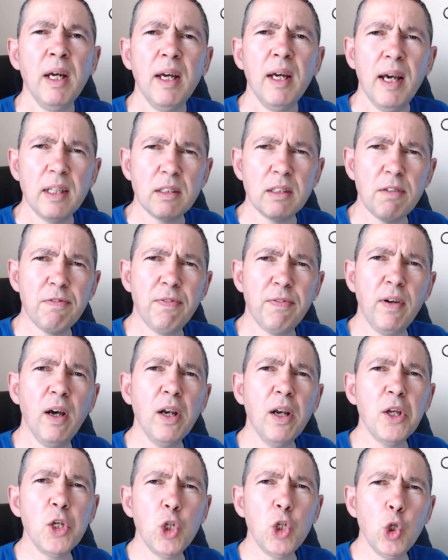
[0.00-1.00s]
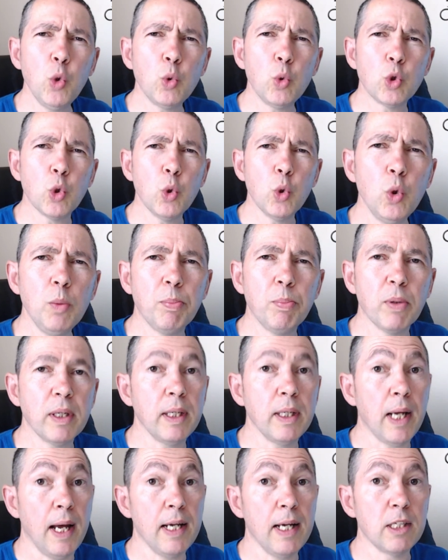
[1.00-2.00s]
It's a fairly new tool, but
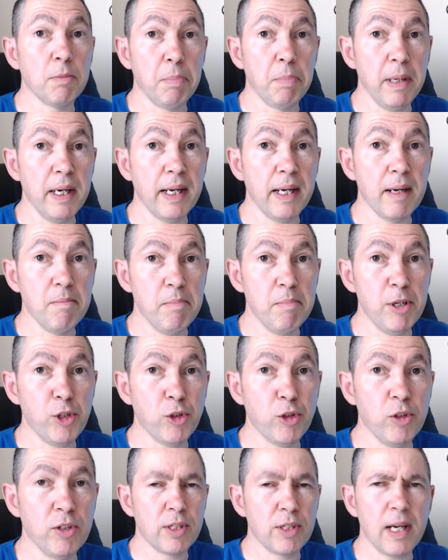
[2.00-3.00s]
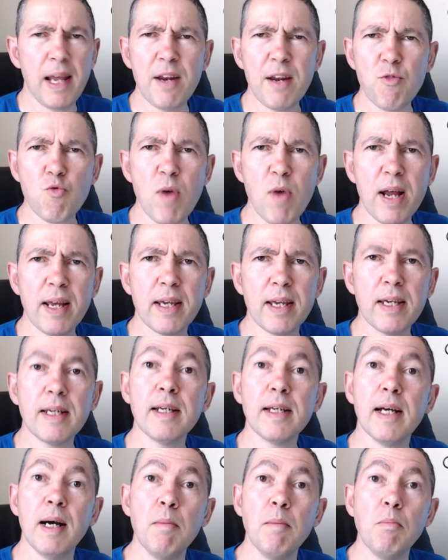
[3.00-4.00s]
it has big ambitions, like
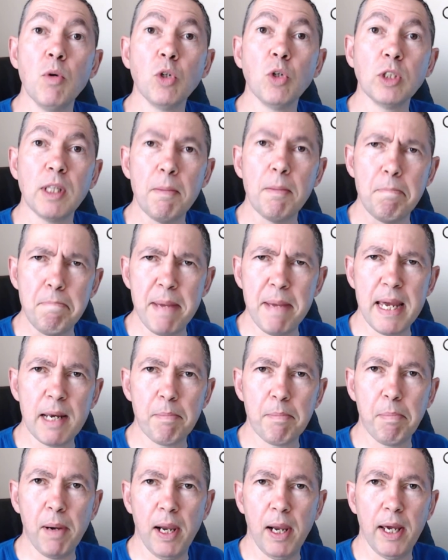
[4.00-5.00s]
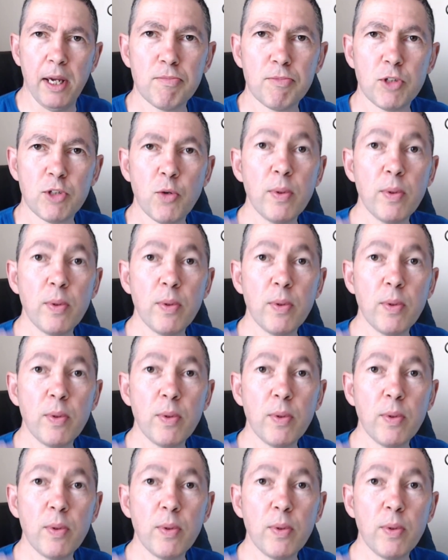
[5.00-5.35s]
ranking among the big players.